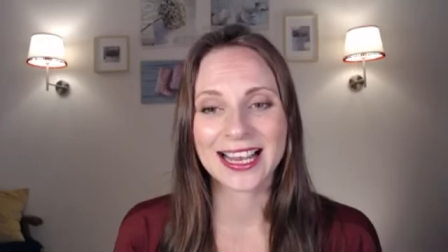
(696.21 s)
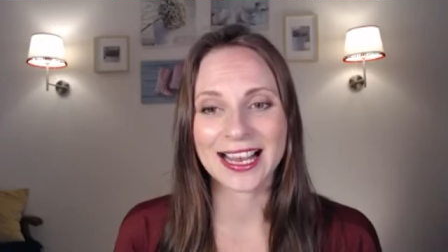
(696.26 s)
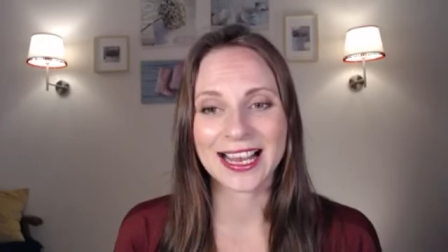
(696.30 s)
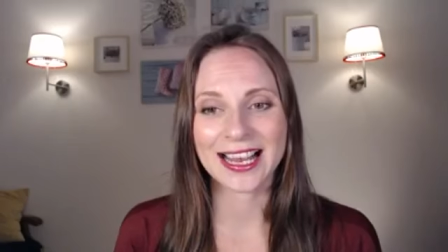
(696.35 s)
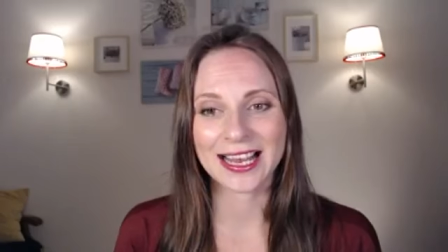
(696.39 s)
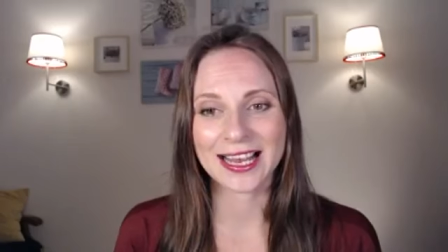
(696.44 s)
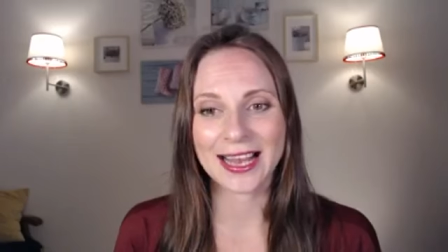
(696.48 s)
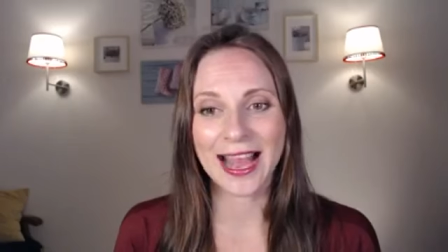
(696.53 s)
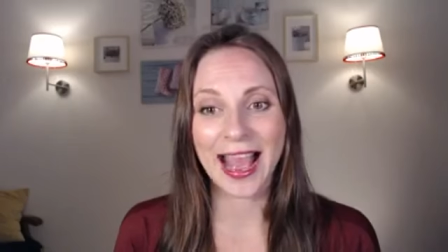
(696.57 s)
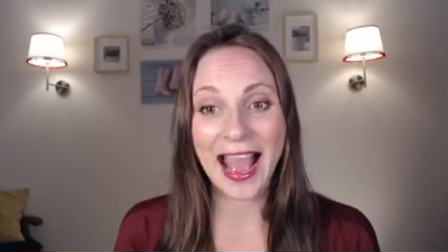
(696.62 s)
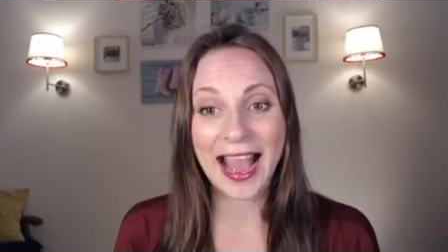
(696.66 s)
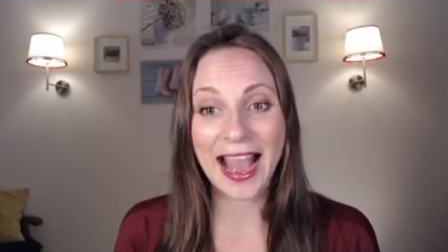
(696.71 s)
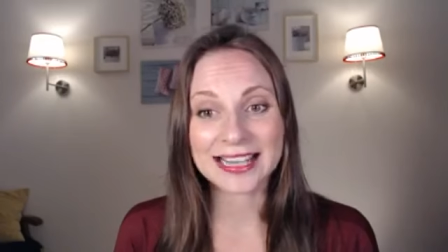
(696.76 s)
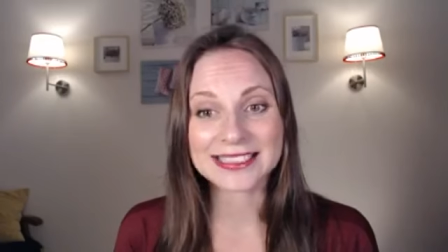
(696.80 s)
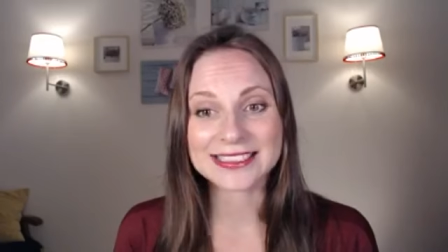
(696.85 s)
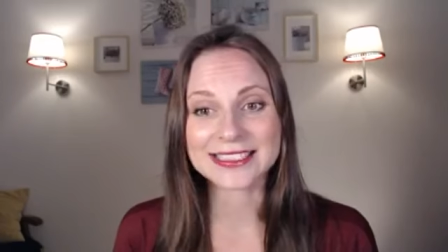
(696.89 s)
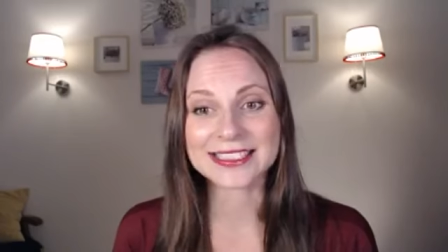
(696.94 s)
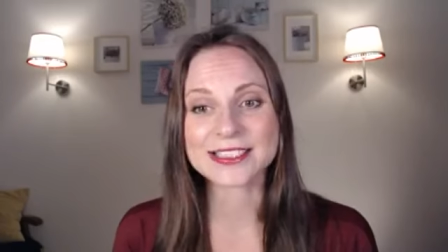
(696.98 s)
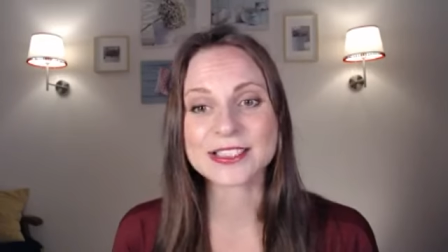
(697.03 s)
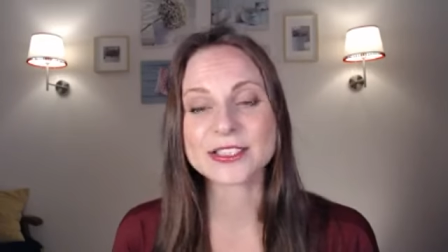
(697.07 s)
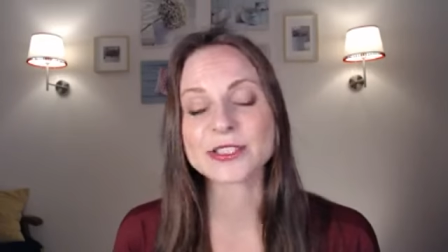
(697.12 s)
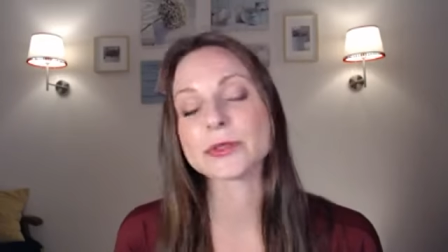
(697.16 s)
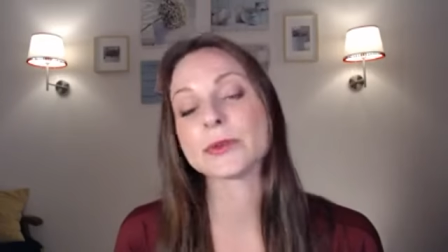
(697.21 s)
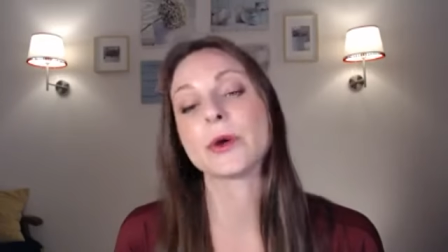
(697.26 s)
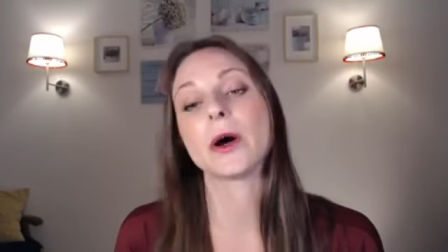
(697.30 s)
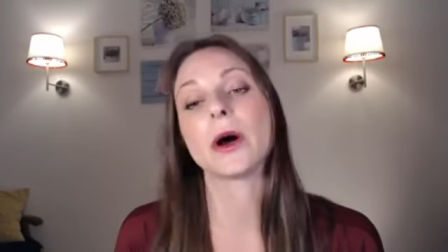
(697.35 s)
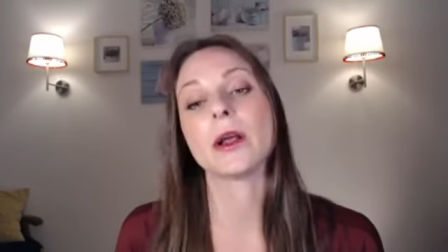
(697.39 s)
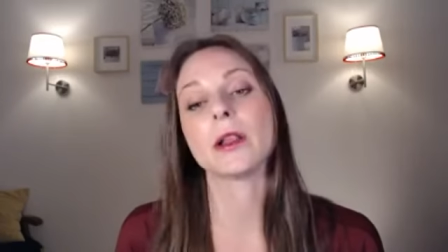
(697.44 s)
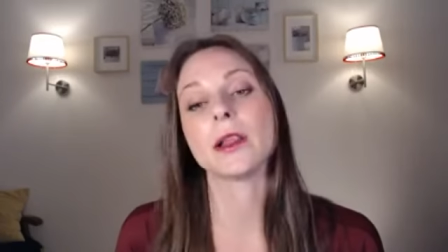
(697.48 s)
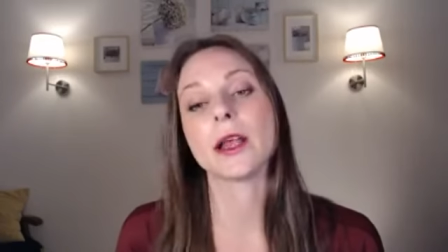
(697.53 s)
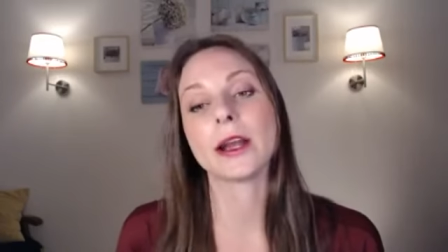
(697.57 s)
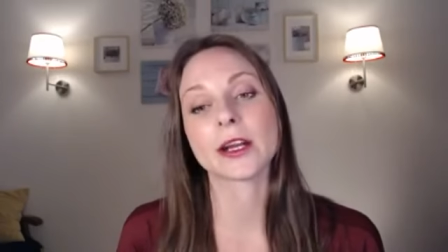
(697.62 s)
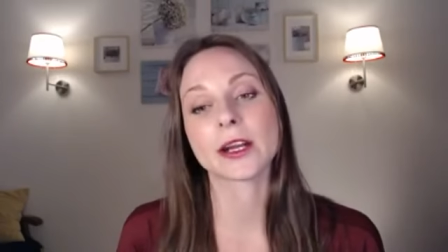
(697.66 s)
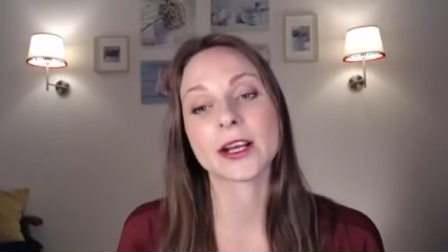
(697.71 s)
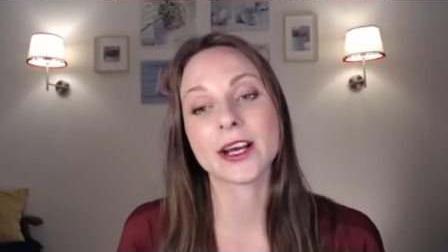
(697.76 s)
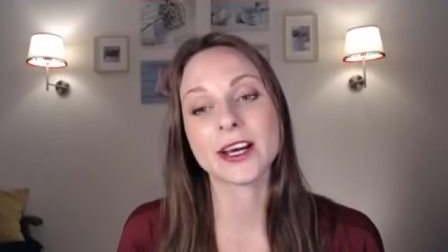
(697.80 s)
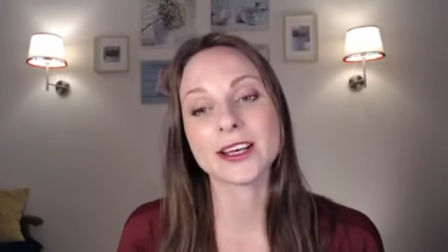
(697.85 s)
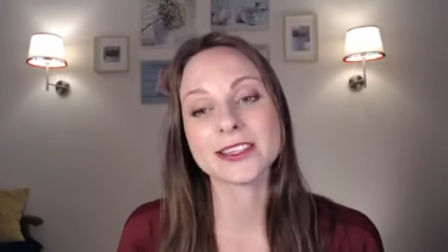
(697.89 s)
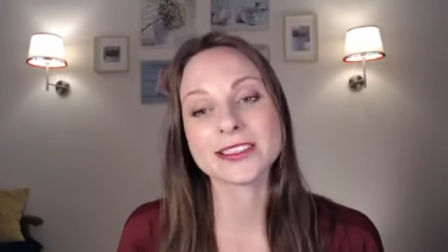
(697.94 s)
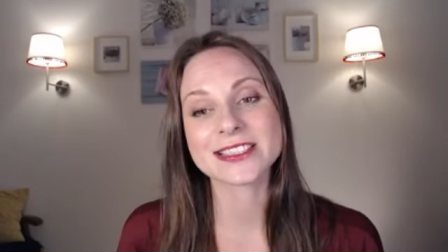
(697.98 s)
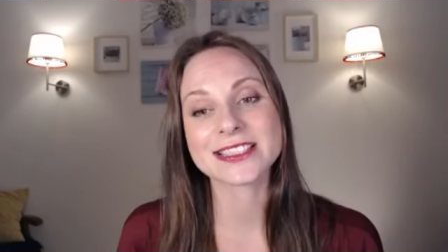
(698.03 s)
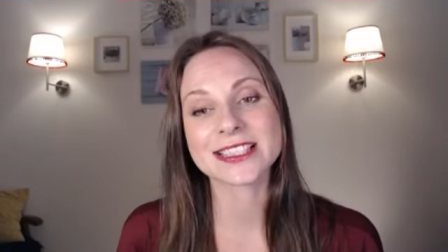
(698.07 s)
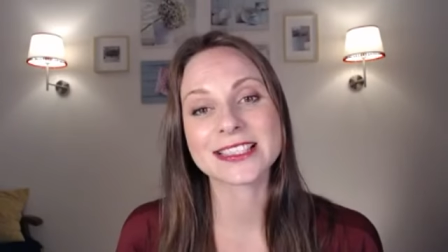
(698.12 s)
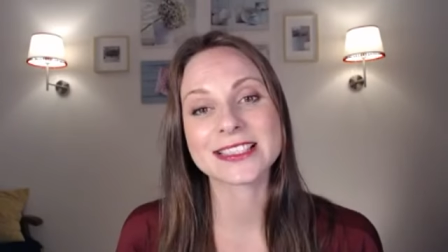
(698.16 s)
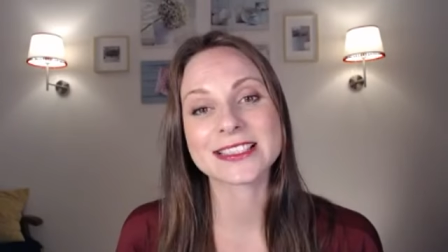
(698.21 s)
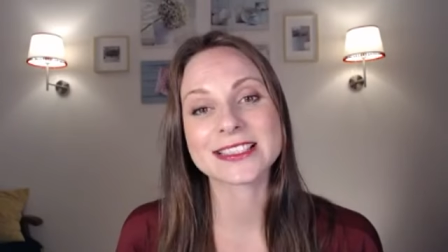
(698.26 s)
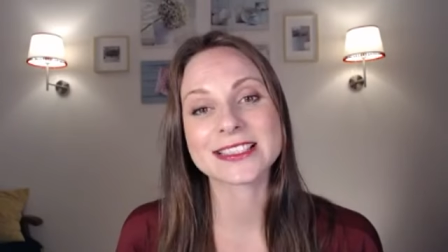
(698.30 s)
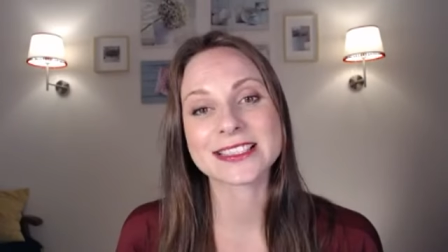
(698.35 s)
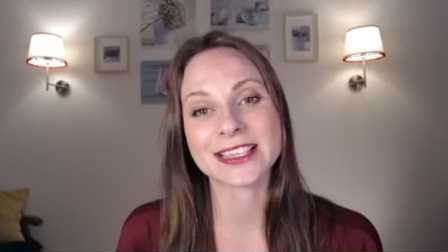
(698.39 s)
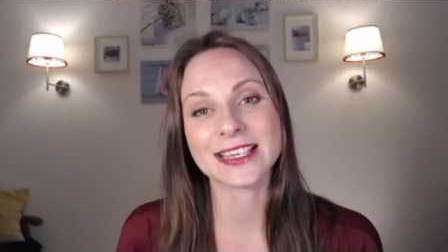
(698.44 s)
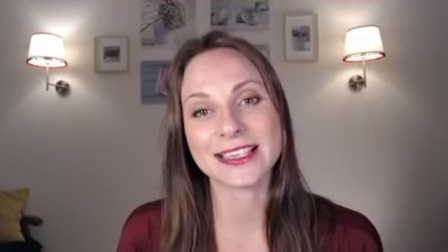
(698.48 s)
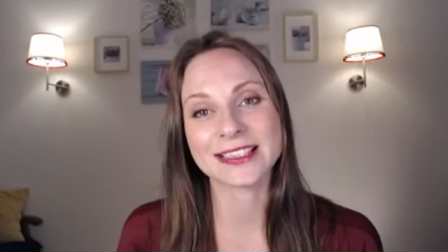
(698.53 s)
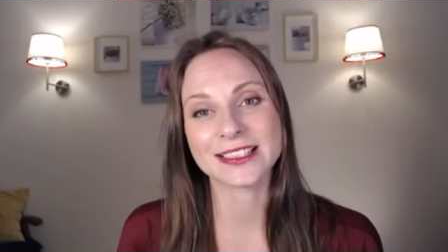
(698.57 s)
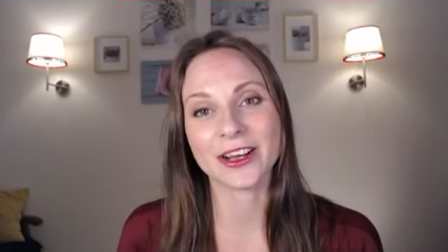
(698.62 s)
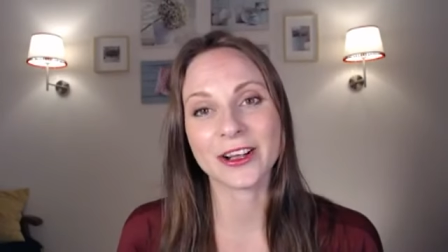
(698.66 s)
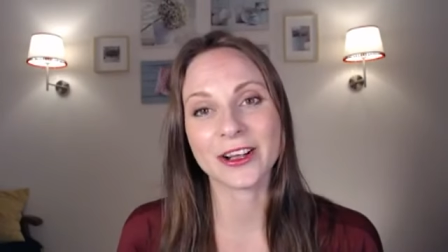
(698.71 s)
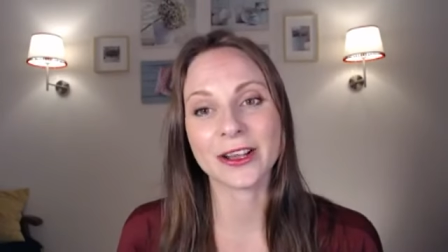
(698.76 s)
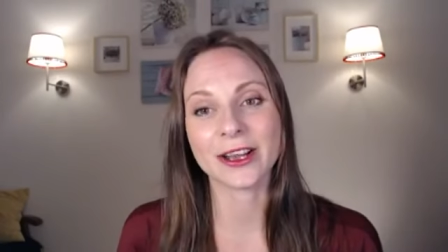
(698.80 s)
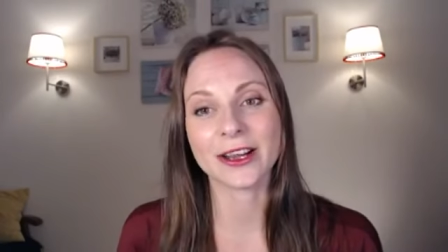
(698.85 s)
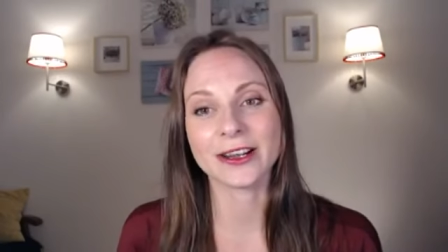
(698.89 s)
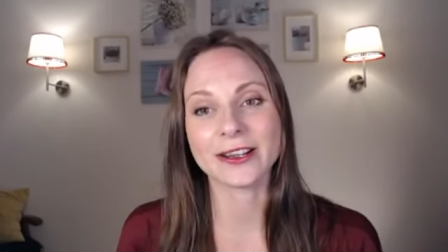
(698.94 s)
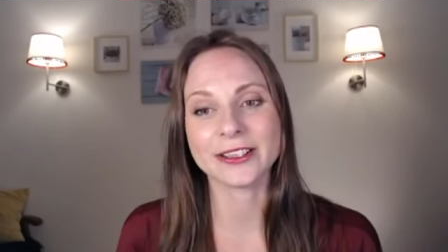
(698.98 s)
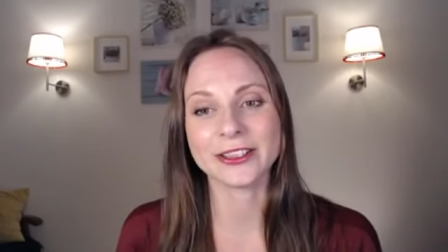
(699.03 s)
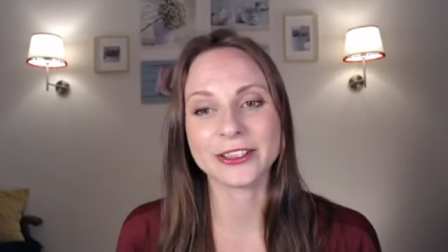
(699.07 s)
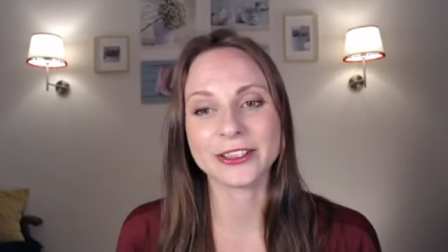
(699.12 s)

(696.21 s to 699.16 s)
access to all our content and all our